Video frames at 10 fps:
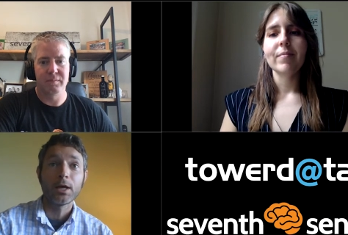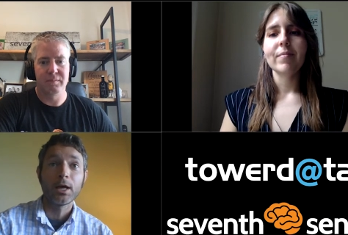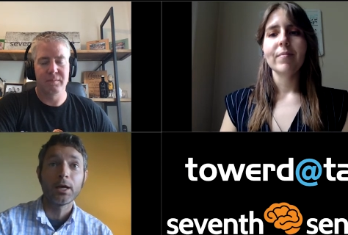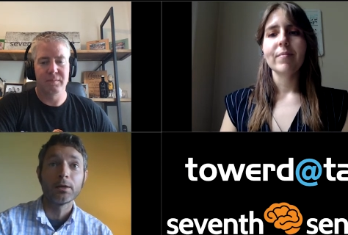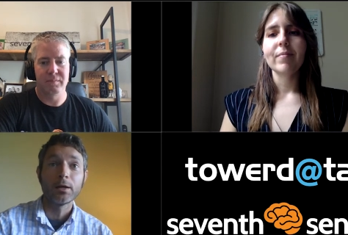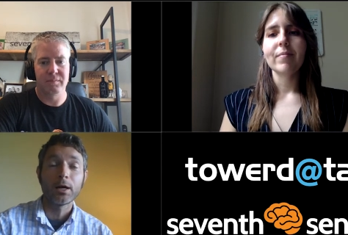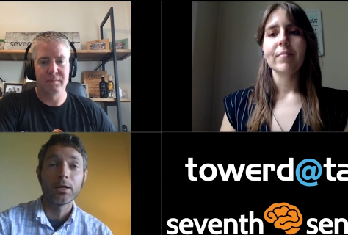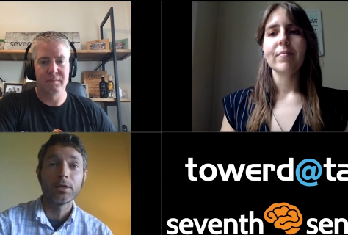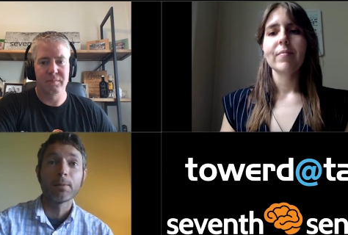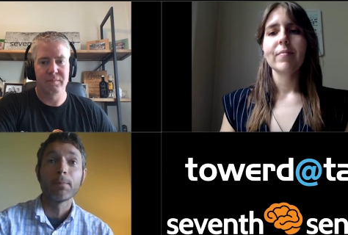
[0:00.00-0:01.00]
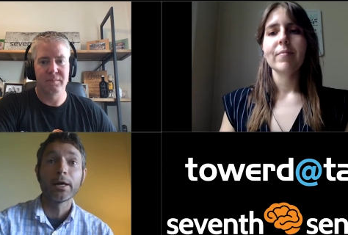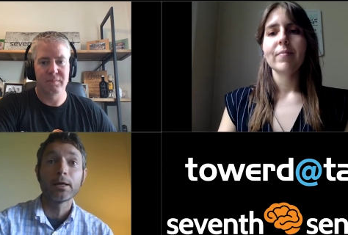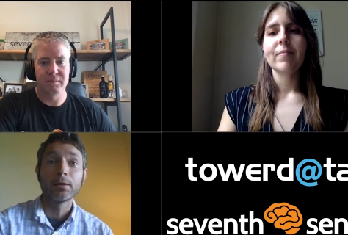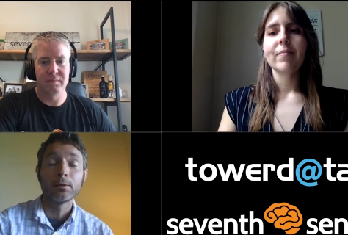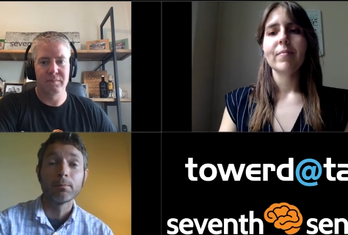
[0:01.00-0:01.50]
Speaker 1: And I think
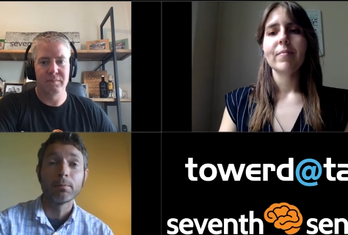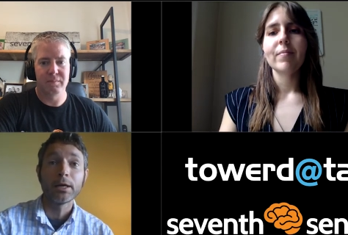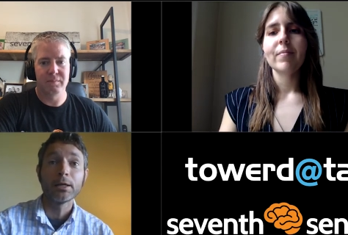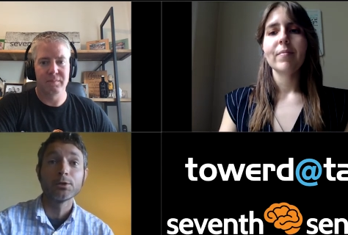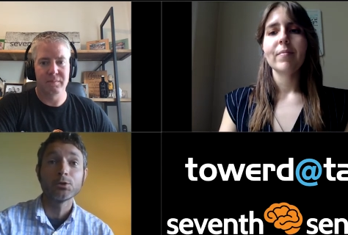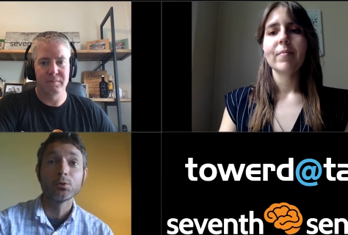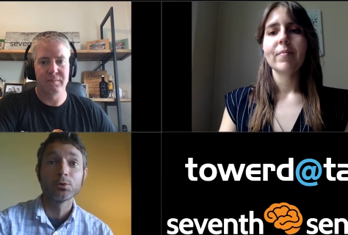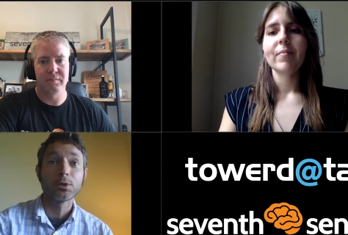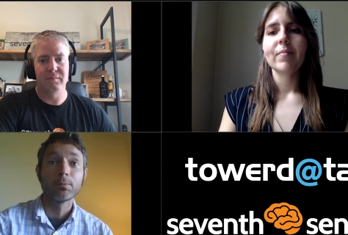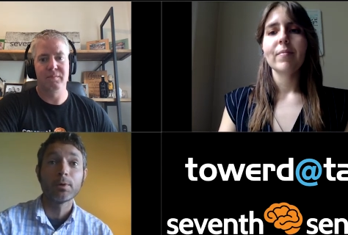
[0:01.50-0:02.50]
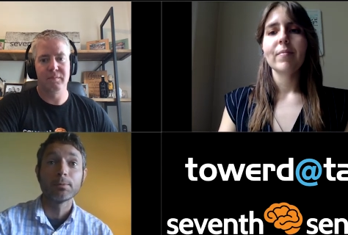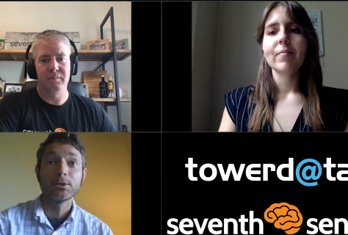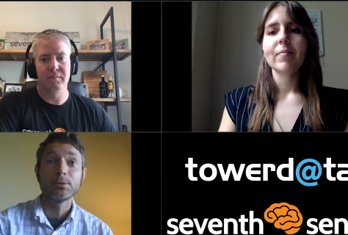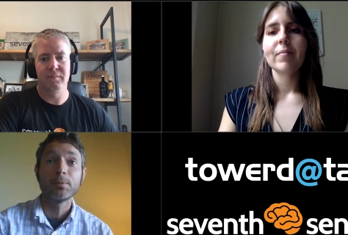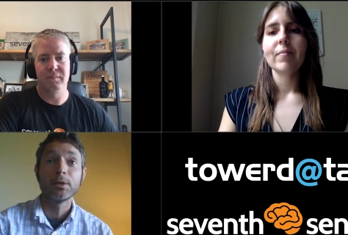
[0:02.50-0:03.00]
Mike, Mike and his tools can
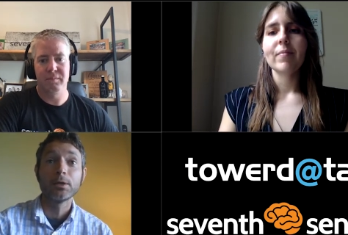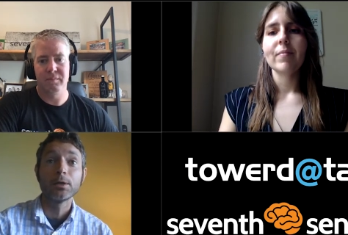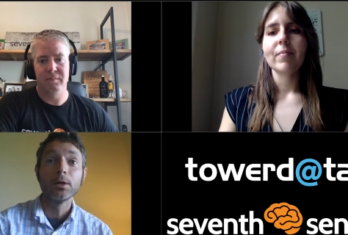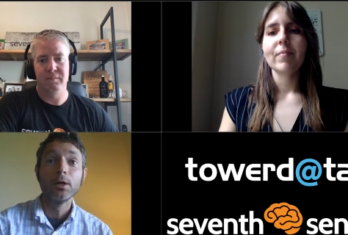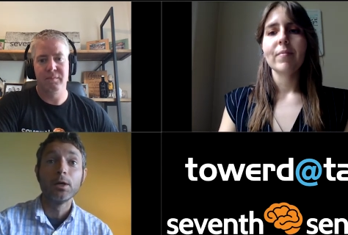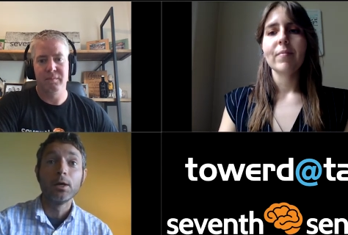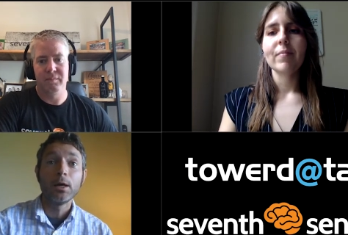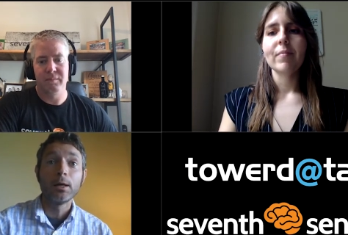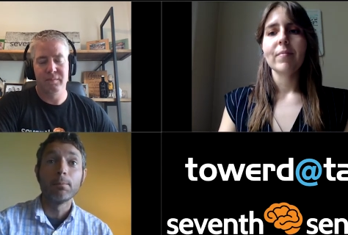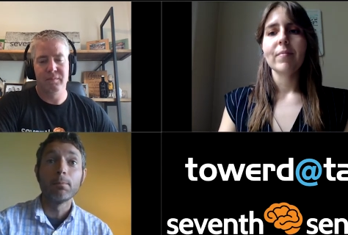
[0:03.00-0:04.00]
probably speak in